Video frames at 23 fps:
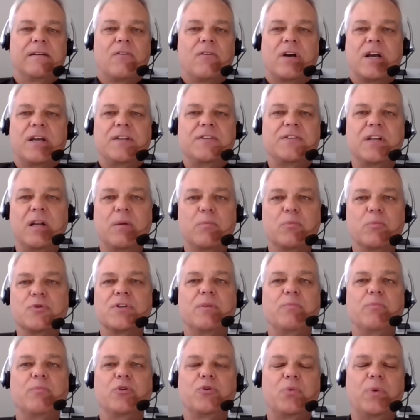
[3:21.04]
all kinds of numbers
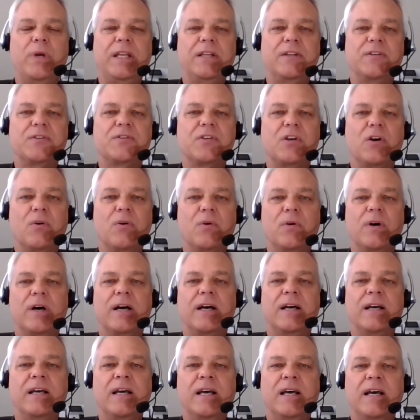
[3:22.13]
in between.
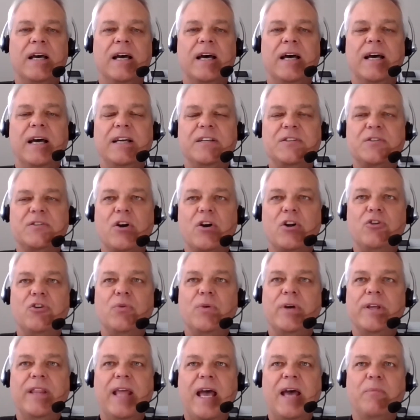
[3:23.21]
So I started
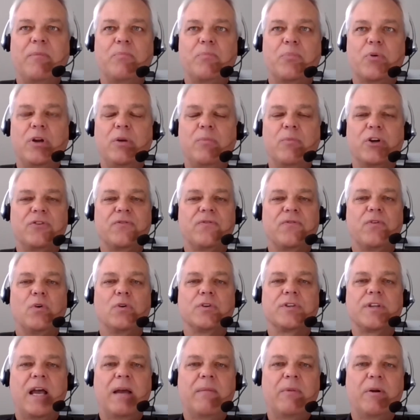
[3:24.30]
doing that pretty much
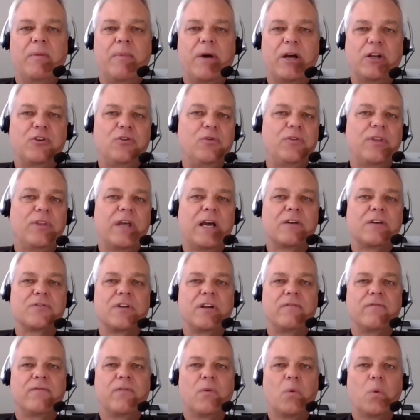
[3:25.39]
full-time in about
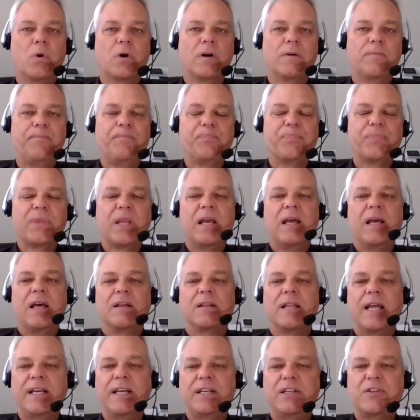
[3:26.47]
2004.
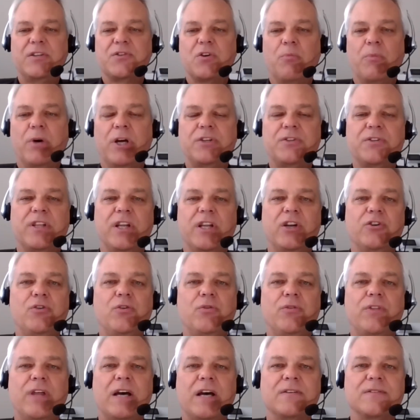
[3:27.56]
Liked it so much that in
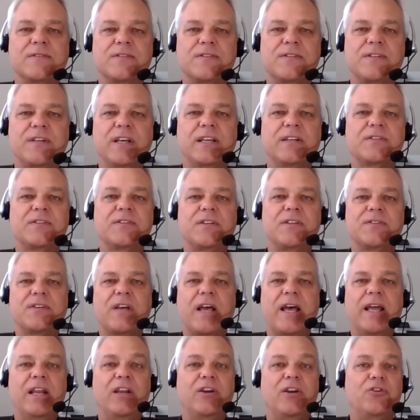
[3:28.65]
2006,
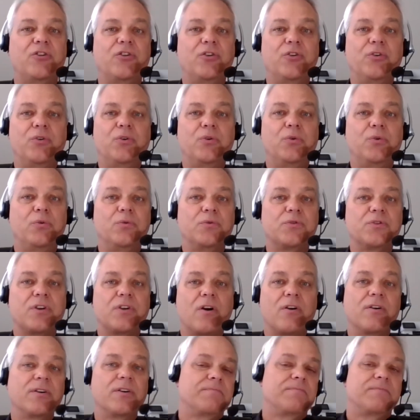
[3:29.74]
decided to
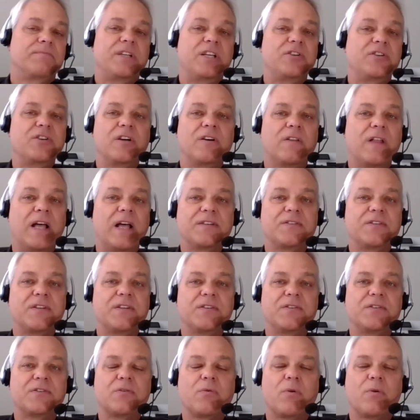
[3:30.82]
start teaching
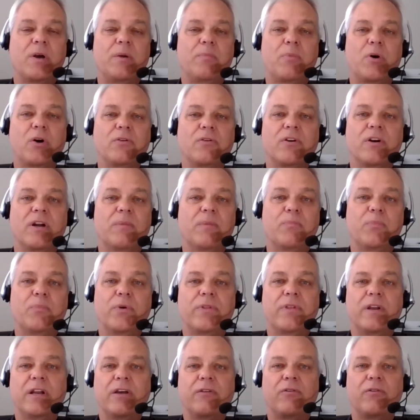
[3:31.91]
classes. So I partnered up
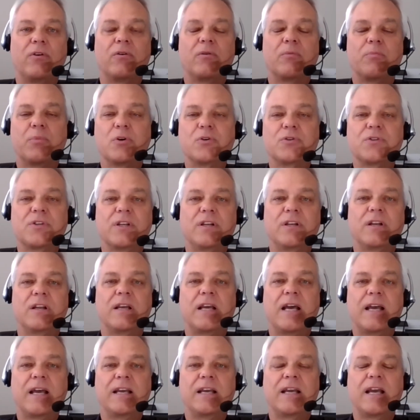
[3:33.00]
with another person, a
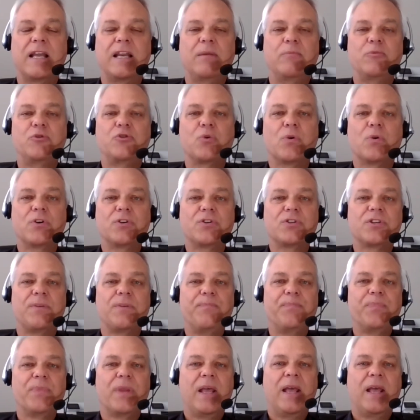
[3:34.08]
guy named George,